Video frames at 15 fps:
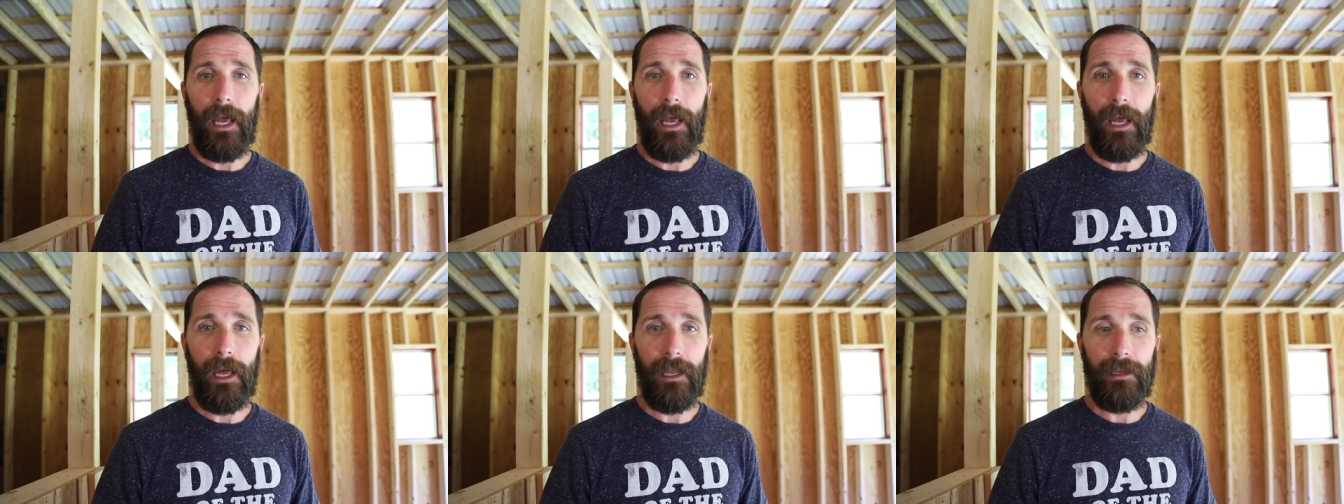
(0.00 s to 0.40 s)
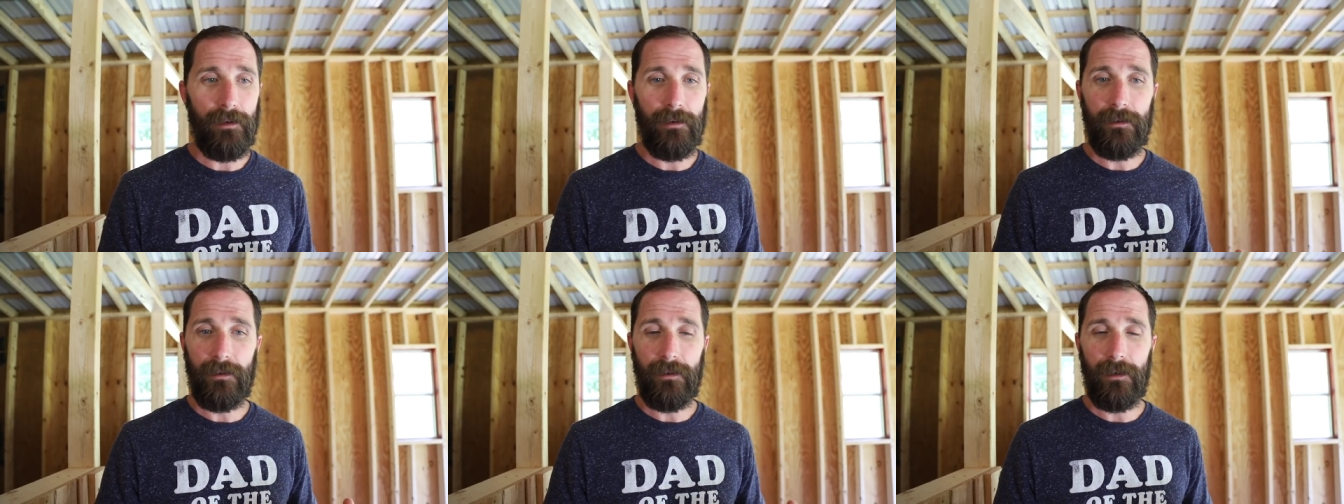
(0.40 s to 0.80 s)
and it
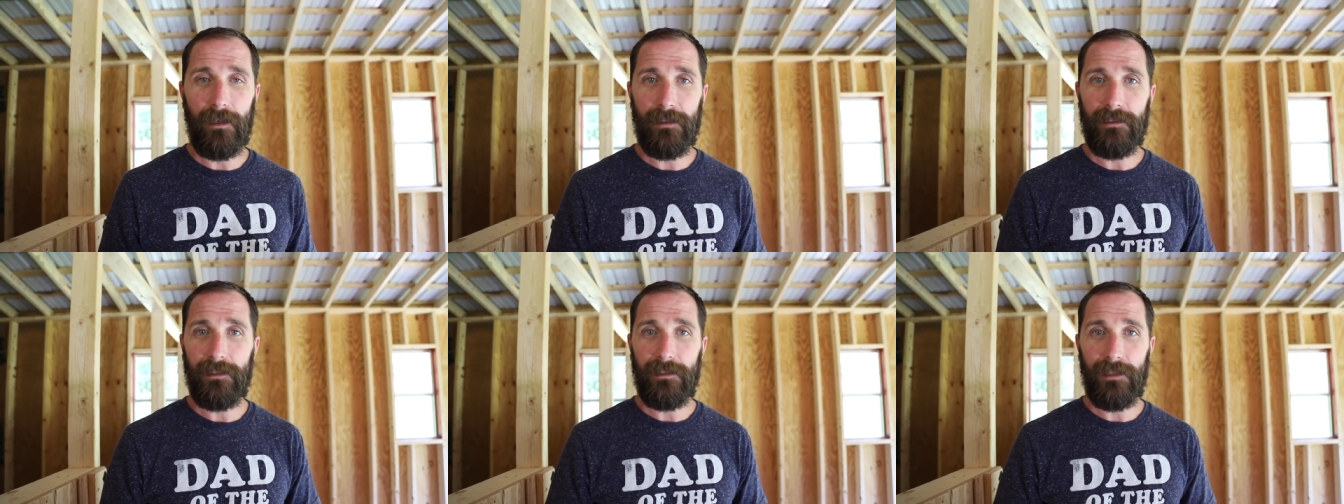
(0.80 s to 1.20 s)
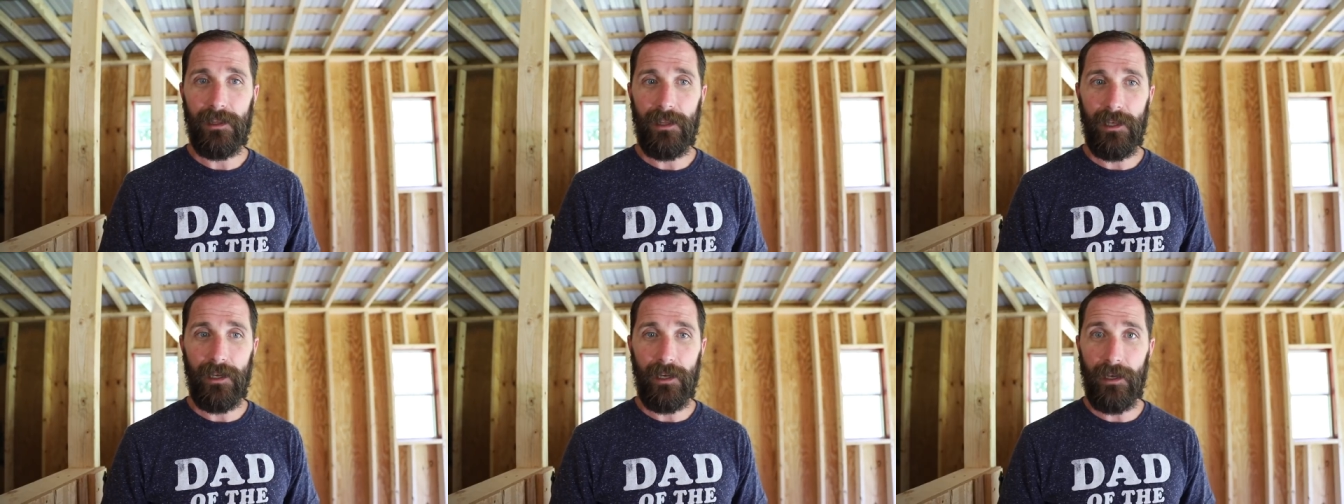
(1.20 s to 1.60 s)
didn't cost us a
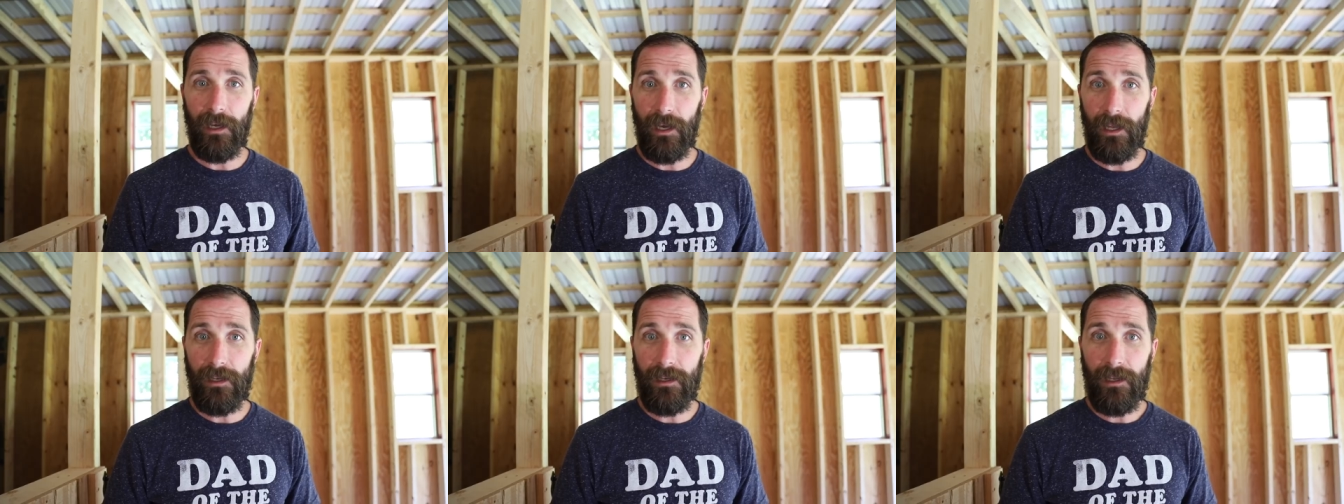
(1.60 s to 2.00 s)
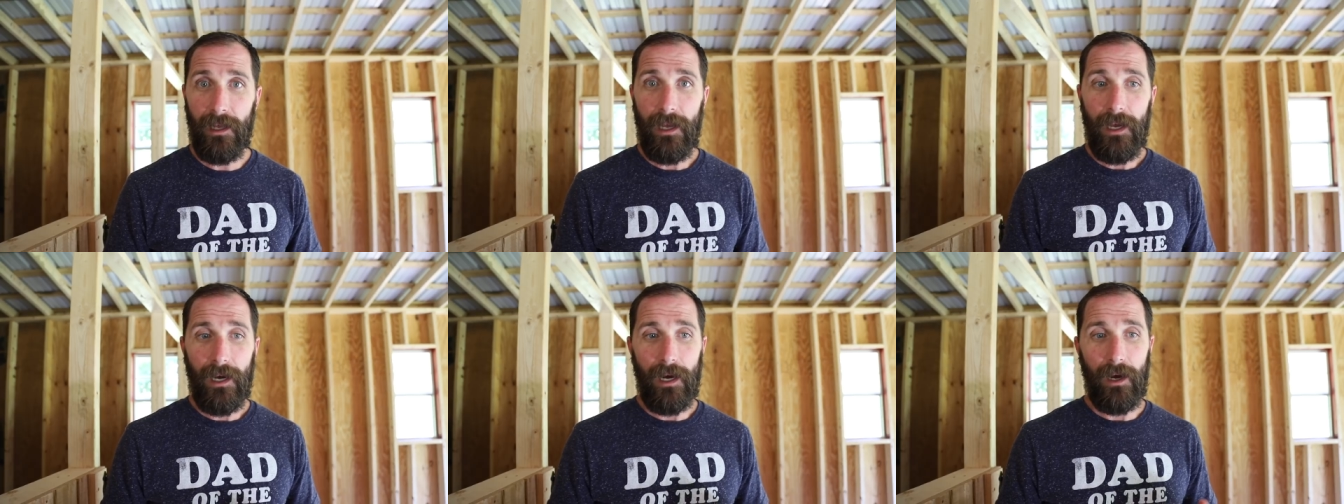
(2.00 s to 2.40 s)
thing again,
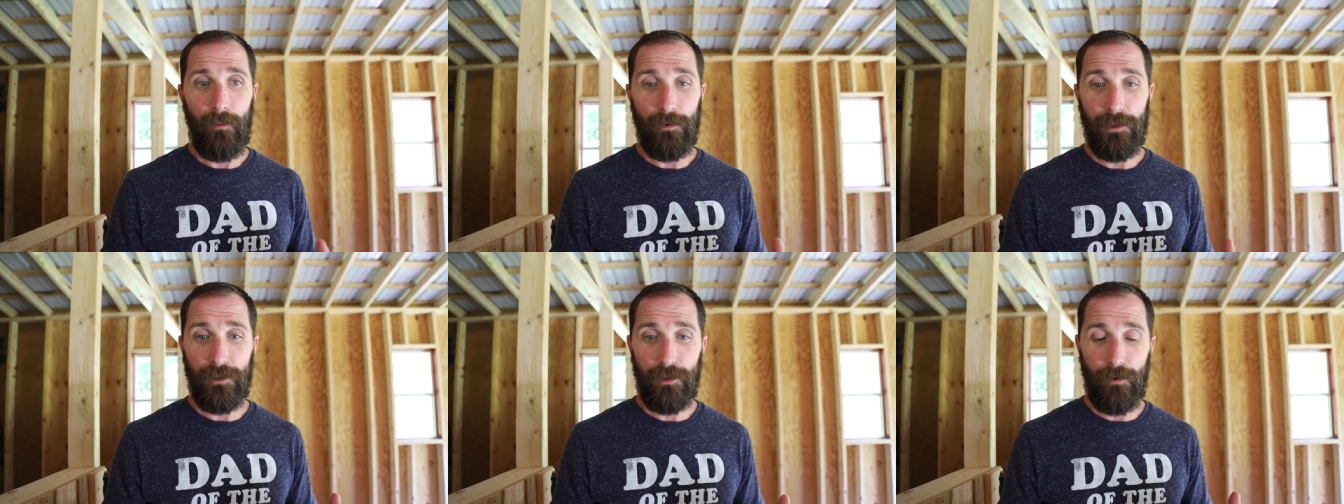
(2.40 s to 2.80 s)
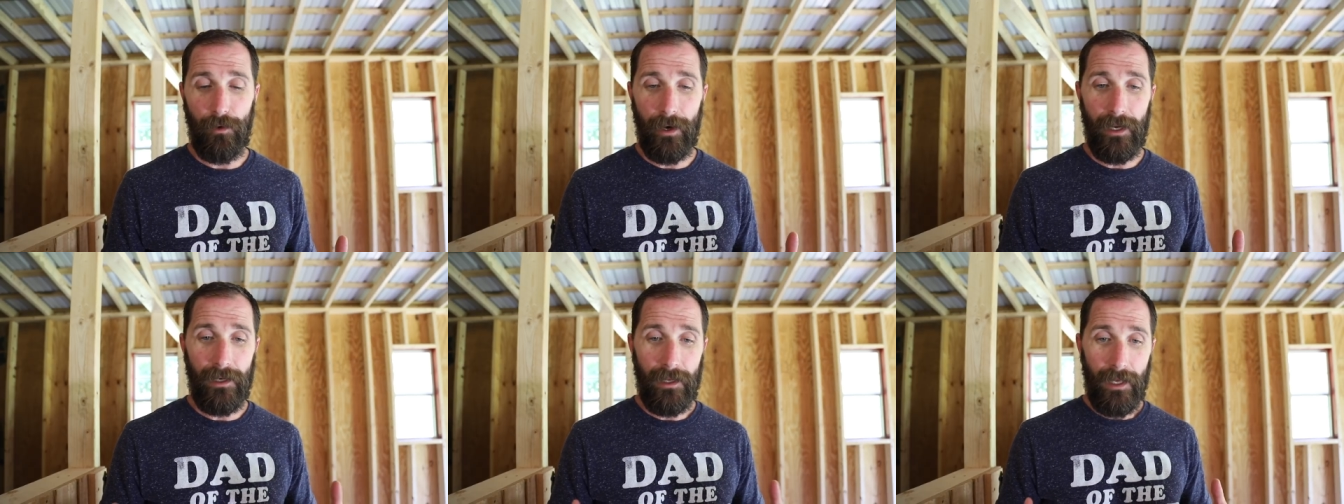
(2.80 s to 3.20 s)
uh, which is
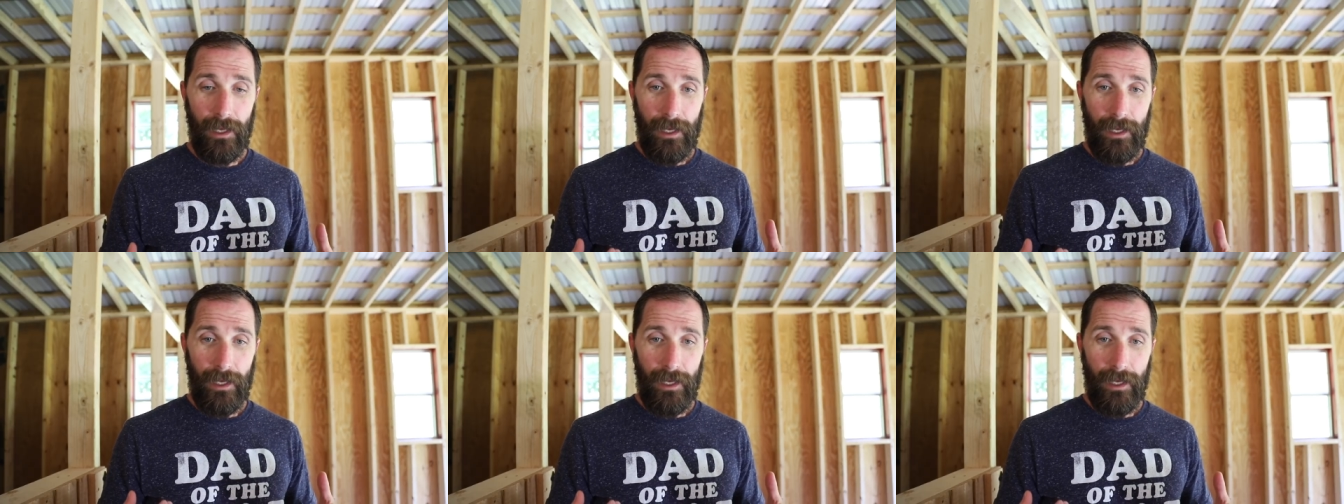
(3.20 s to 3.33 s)
great.